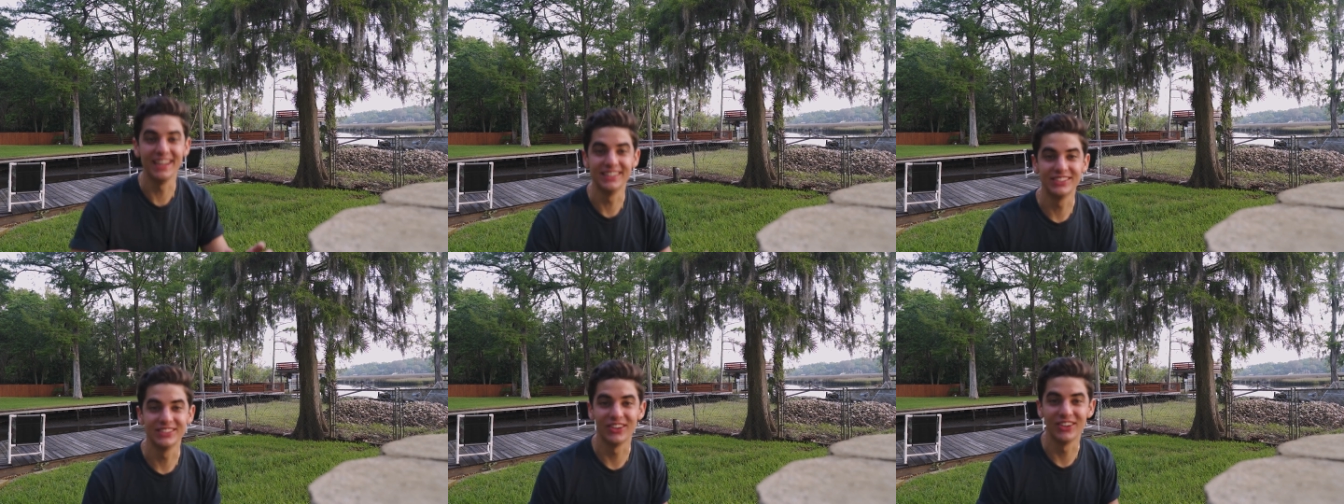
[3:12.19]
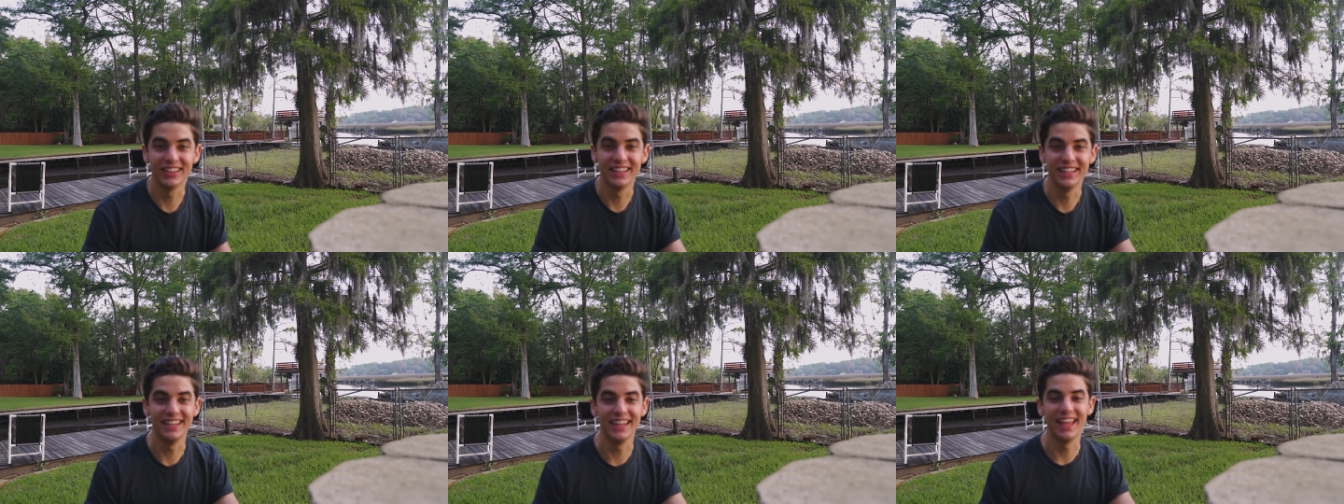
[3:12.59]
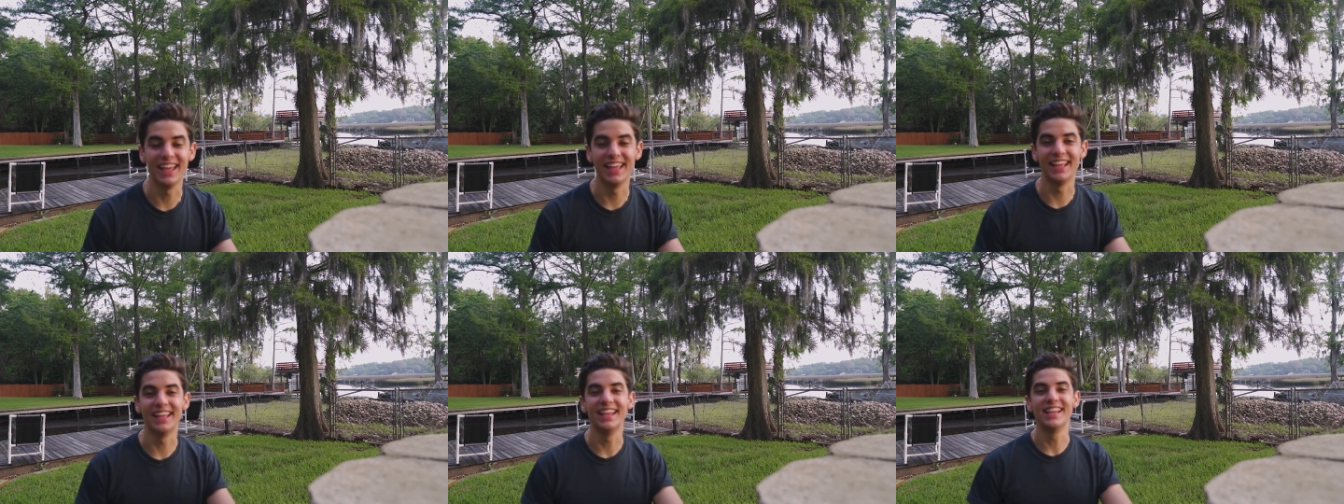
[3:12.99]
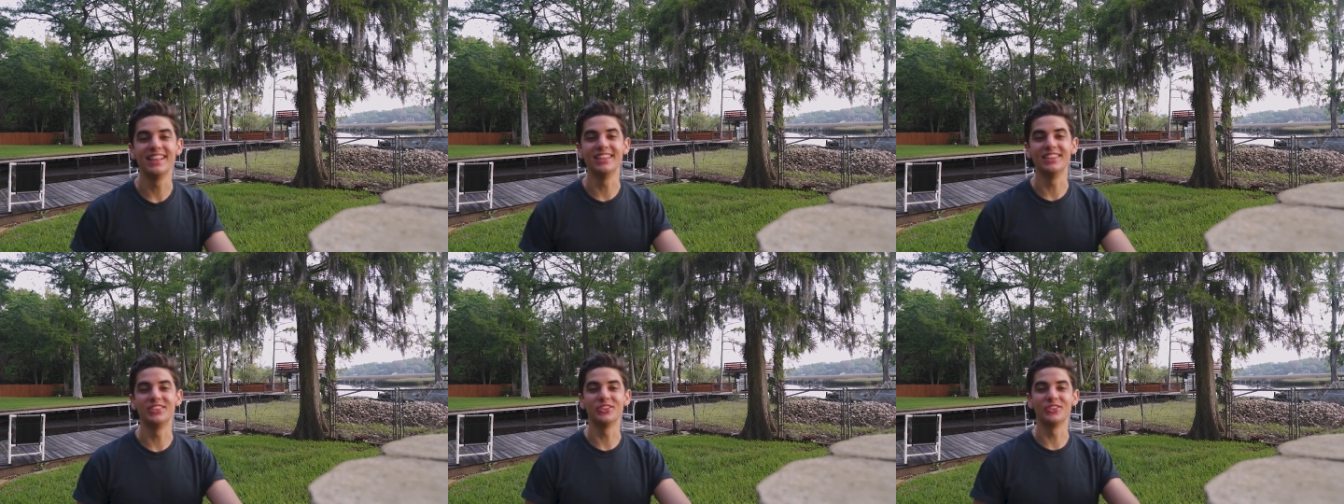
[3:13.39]
to start the day
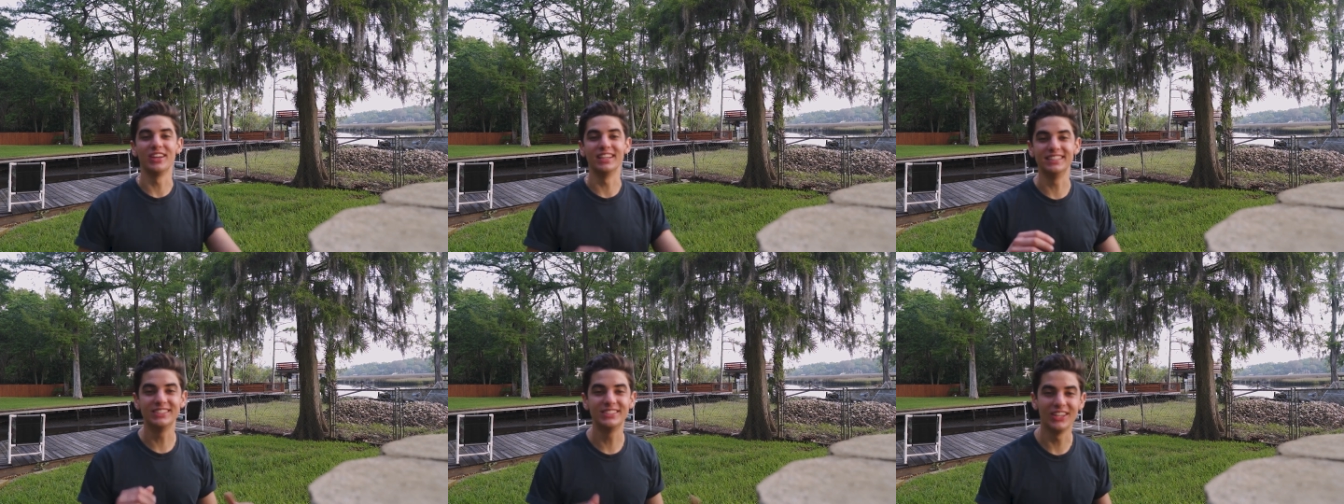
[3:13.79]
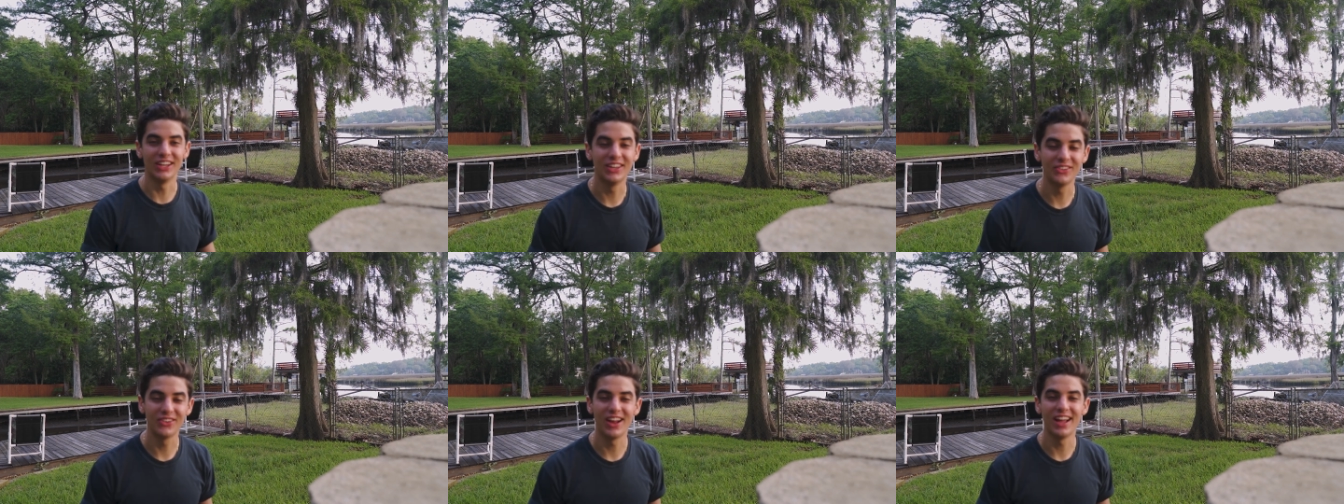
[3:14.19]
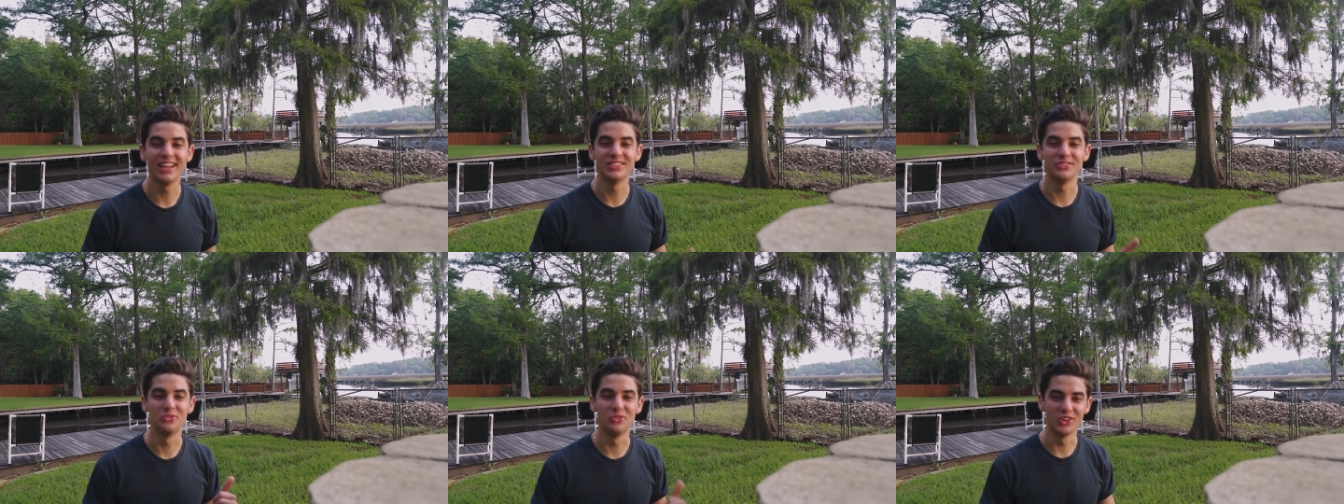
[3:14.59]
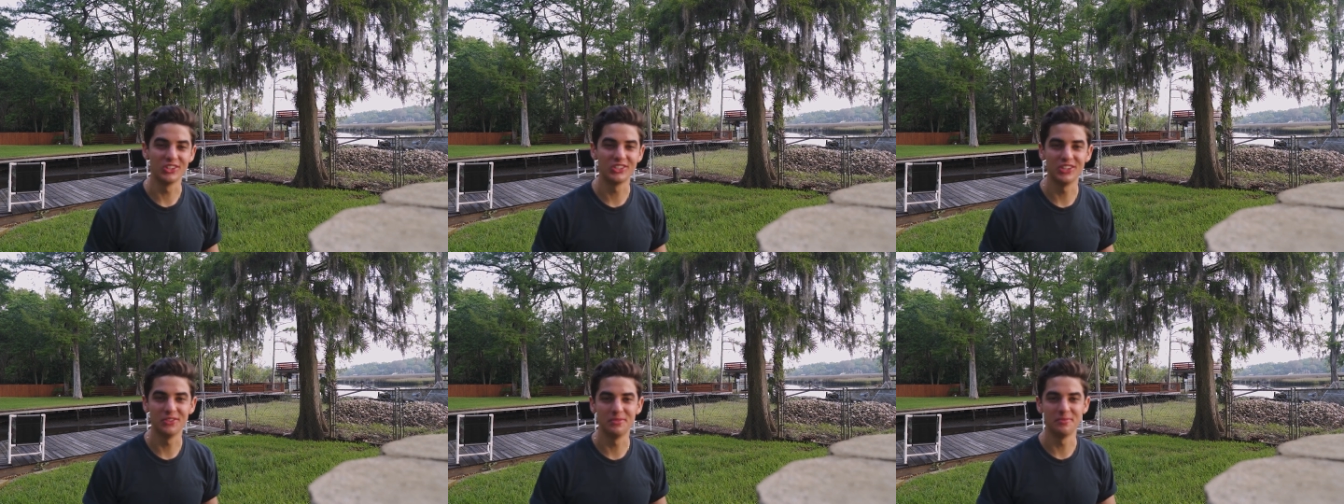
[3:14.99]
than through a sunrise
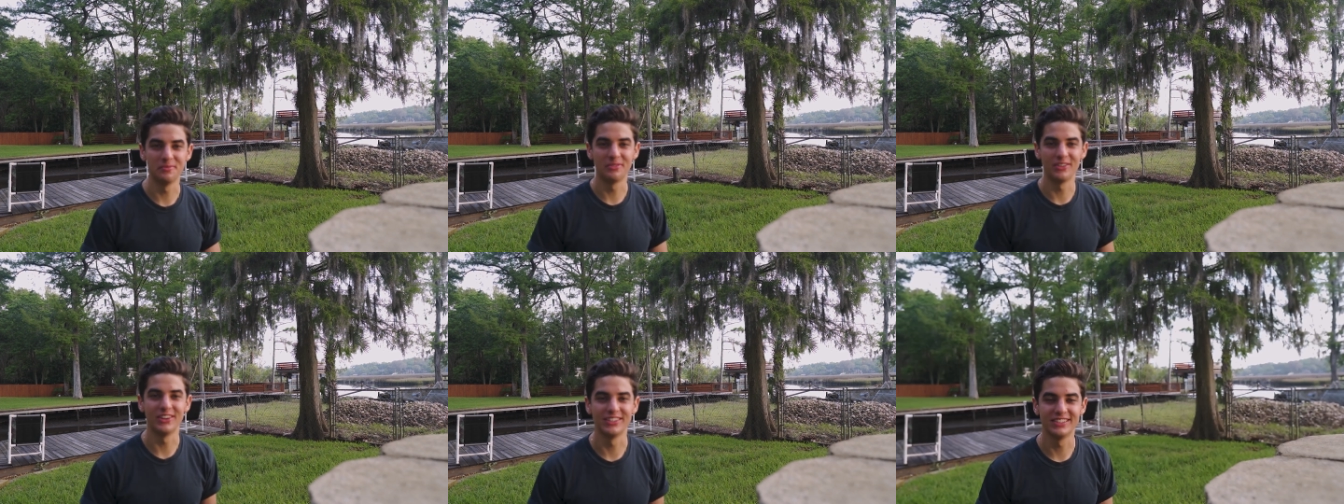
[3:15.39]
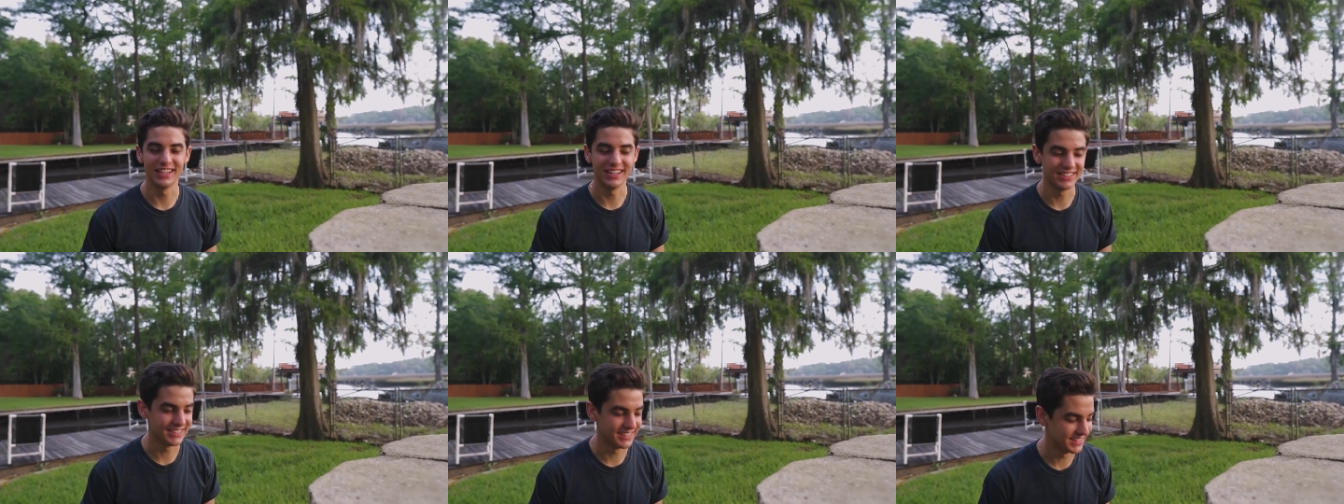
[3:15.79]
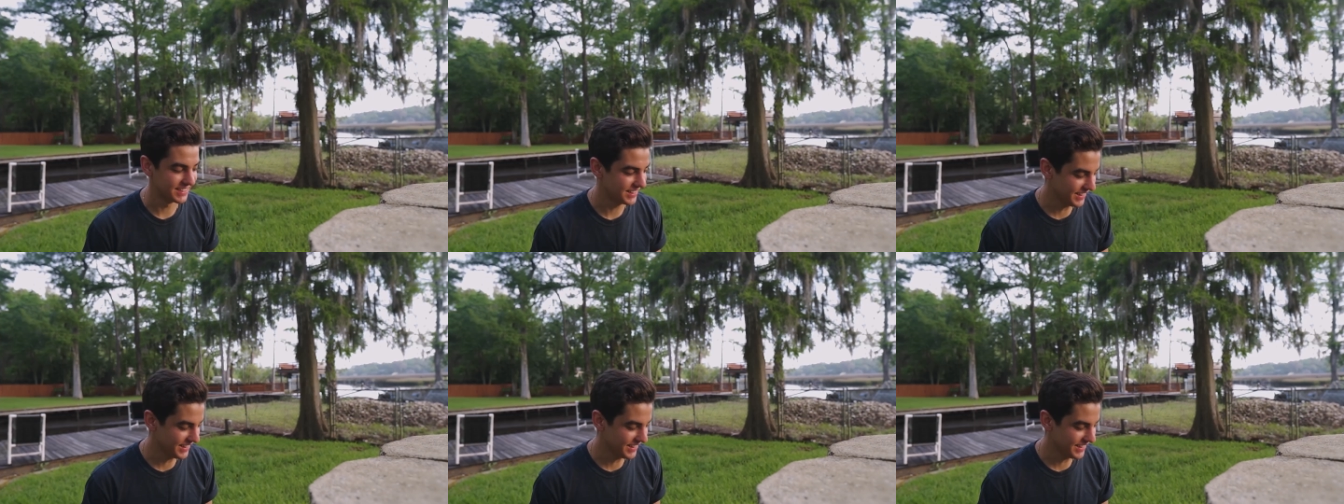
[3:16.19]
worship and prayer session.